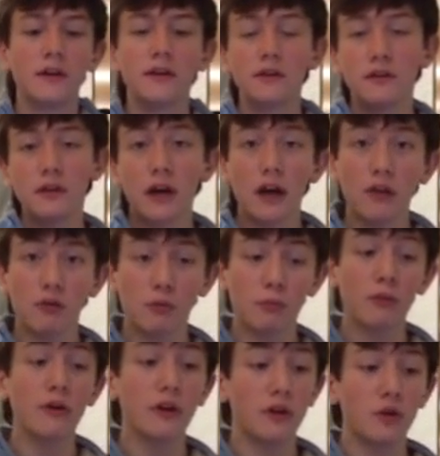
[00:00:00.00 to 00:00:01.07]
You guys were
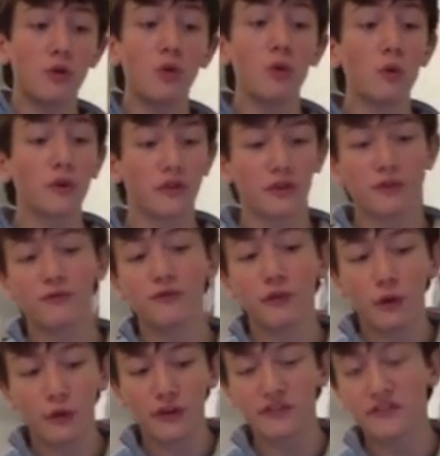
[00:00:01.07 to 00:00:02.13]
pretty cool with your
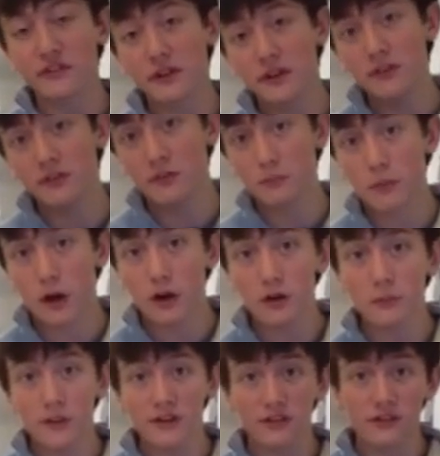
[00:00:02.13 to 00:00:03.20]
floating cities and
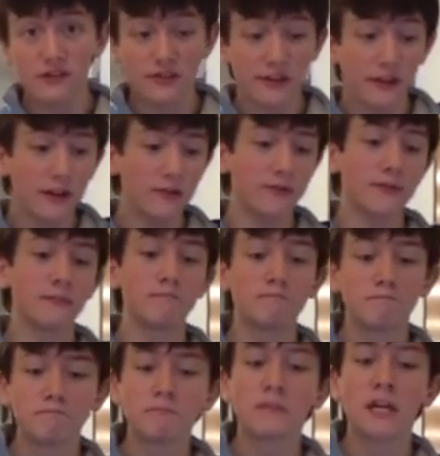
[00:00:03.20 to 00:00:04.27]
monuments and stuff.
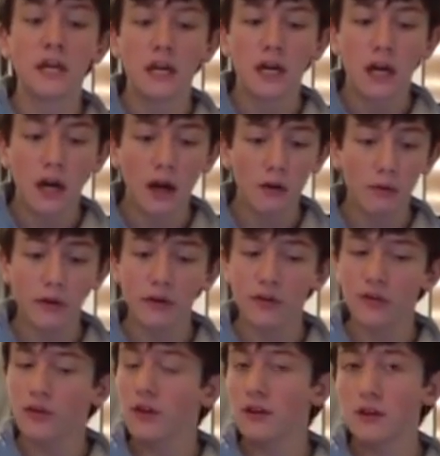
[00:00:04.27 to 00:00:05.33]
I
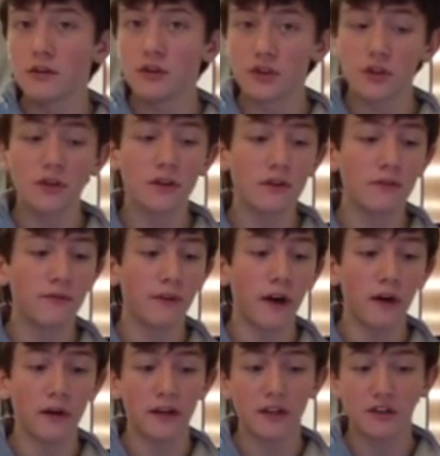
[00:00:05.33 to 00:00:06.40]
really think you shouldn't have
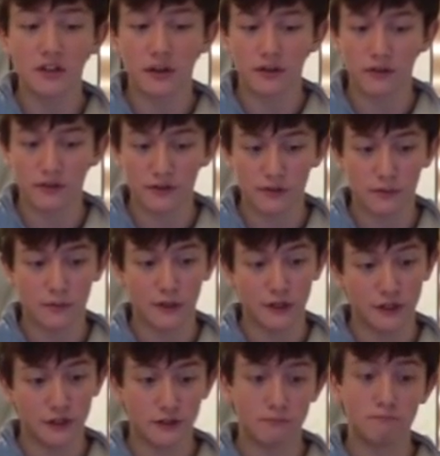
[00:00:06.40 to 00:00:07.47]
fought each other so
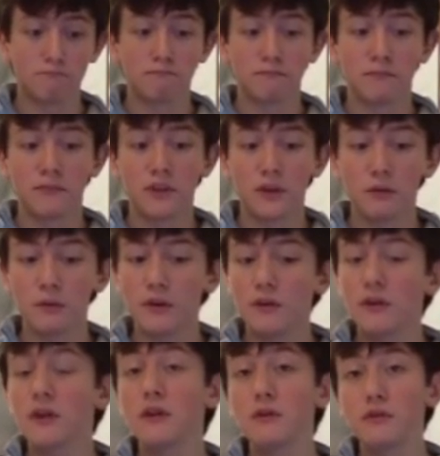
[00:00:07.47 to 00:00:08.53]
much. They
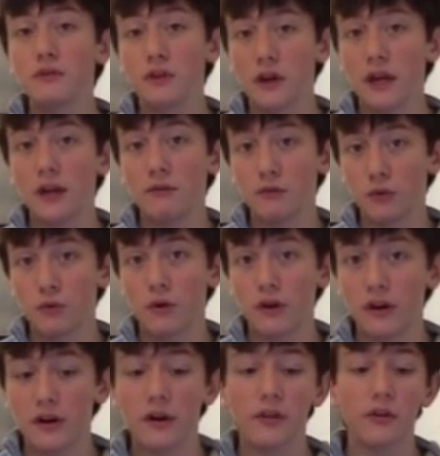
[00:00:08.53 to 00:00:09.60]
really used your hate for one
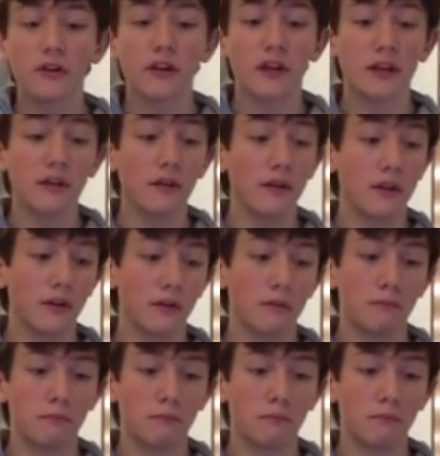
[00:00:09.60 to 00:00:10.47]
another to kill you.